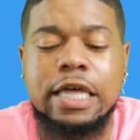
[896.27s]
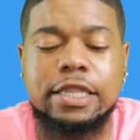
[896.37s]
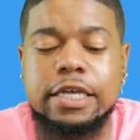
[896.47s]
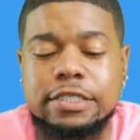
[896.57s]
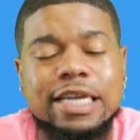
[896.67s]

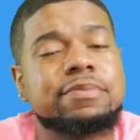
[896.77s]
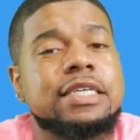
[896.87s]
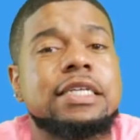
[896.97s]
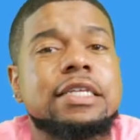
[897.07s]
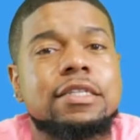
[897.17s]
Ladies, stop
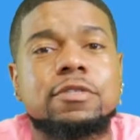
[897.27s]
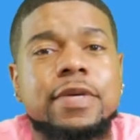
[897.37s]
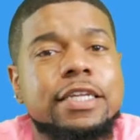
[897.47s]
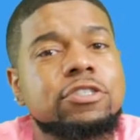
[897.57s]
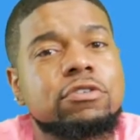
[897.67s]
saying that these
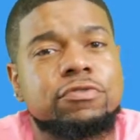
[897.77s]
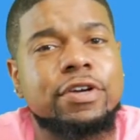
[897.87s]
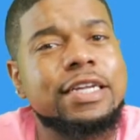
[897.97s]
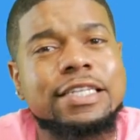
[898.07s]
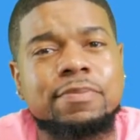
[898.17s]
men is your
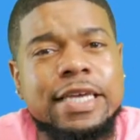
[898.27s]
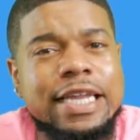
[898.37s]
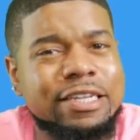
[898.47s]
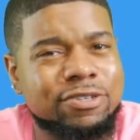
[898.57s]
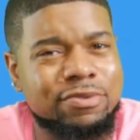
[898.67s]
friend. These men
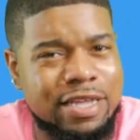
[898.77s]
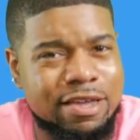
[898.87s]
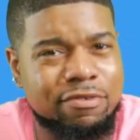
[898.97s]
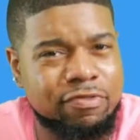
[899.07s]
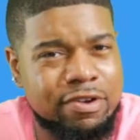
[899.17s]
ain't your damn
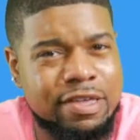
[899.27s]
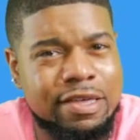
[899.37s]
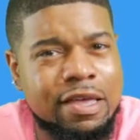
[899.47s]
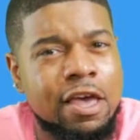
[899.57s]
friend.